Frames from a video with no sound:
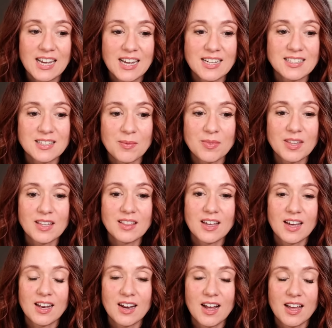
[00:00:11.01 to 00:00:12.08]
It's something
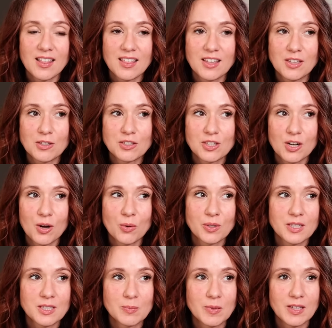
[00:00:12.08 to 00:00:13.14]
that I think you should
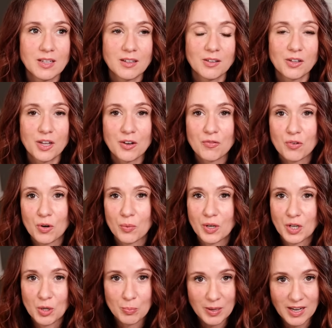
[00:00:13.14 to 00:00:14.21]
always be looking for
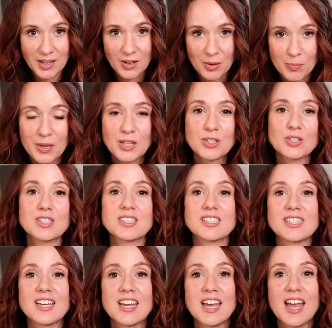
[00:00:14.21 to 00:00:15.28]
when you're pinning on Pinterest,